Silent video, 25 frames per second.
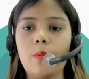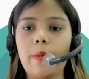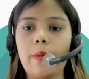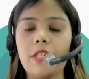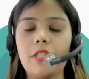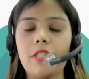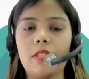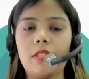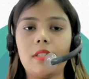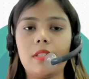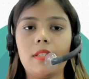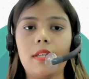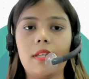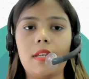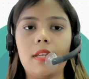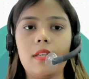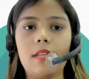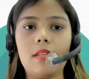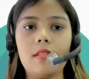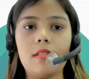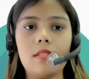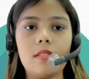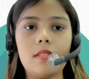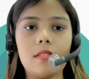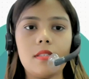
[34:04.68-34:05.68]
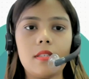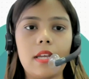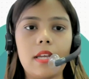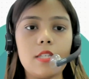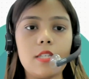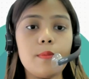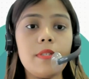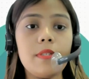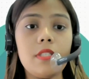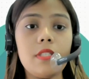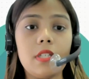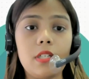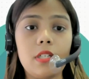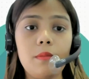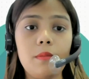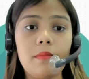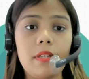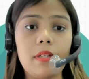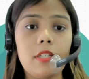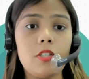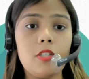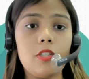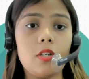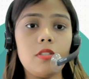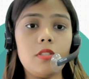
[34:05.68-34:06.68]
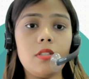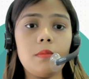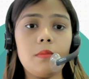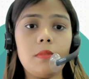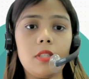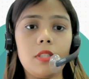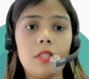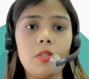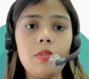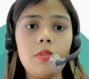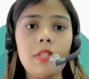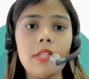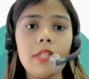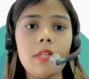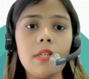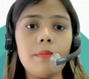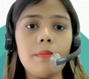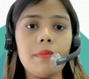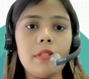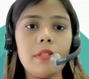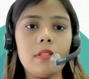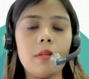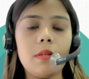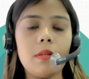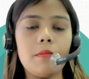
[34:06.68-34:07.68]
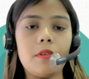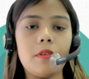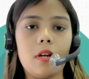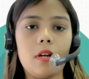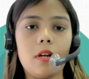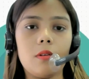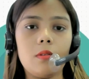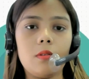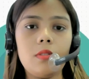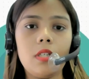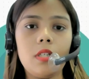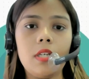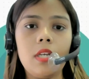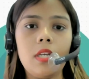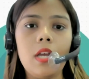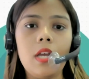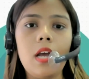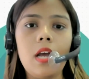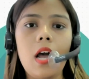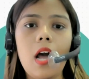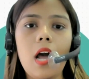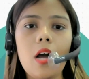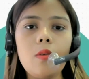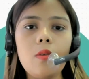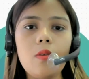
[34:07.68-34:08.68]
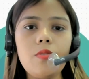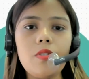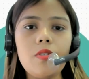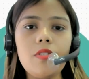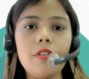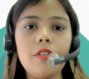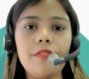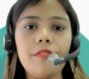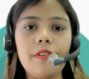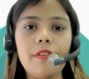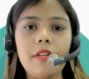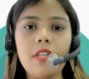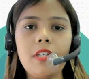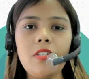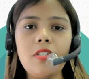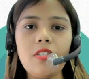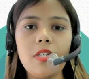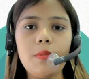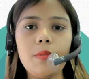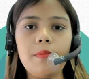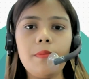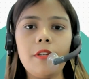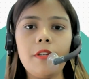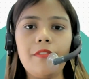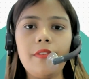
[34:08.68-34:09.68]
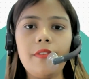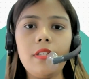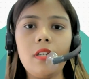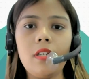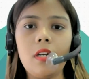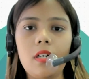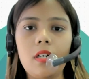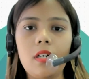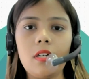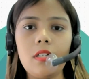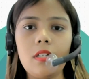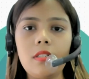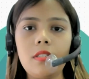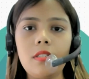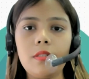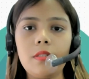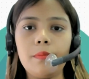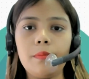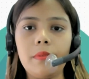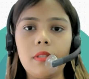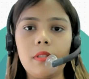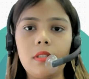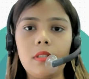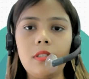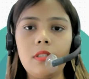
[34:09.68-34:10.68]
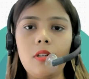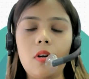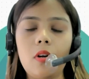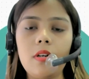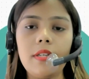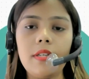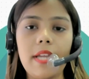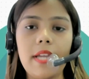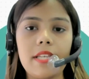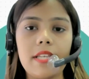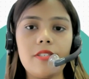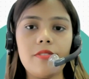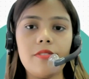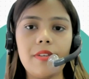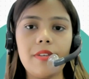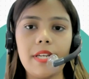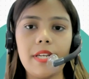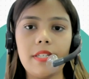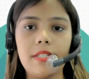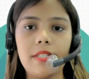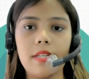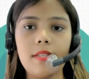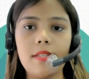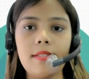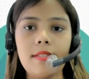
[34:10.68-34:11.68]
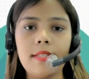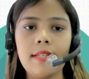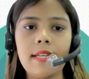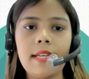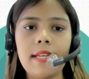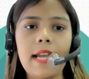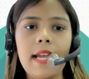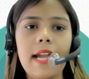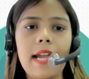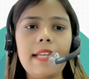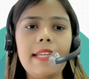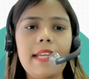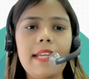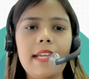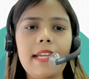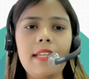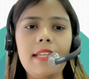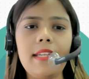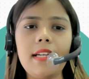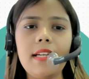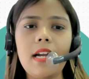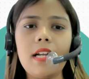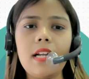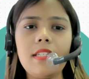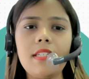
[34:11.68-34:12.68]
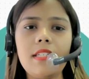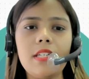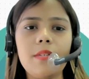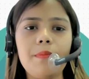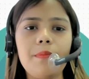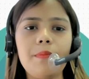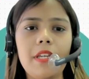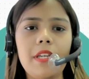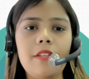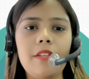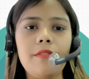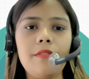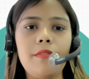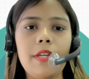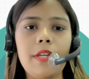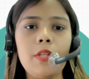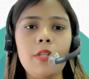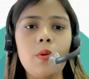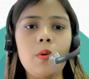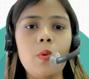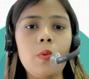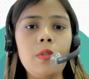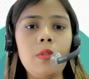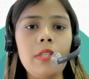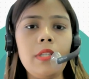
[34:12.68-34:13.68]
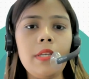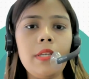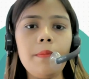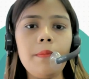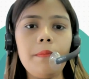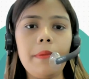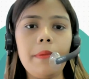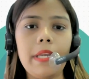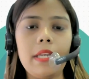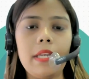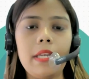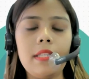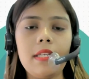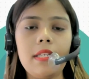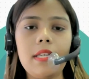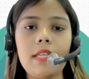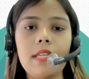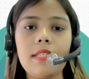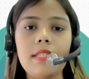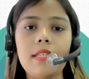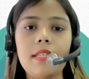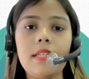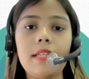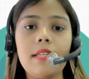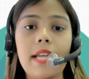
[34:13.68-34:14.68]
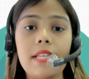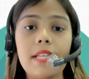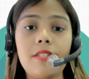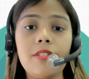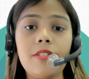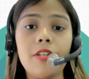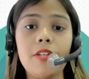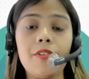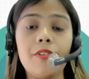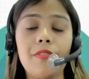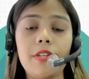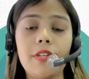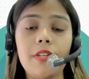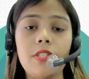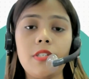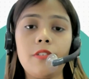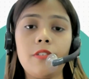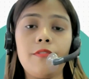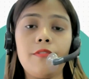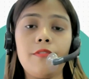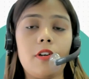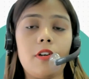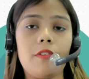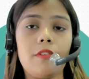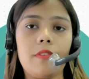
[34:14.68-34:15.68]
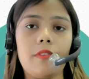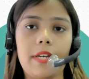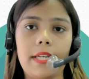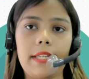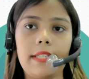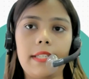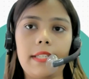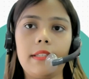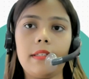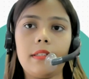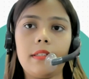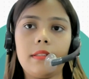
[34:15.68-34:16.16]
question is has been done by Dr. Madhulika Pritham Raut. How to differentiate between heartburn or gastritis and any cardiac pain when only pain is in gastric region for a while?